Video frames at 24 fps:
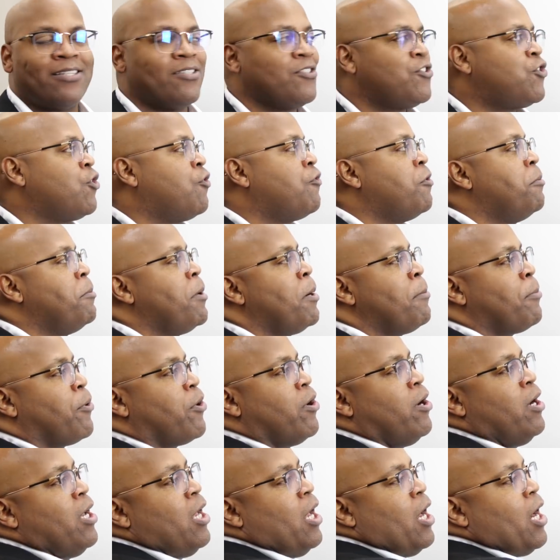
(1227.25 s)
So
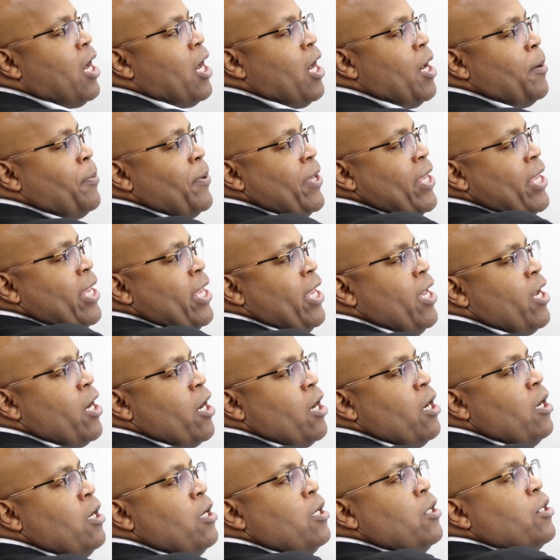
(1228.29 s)
remember, up here,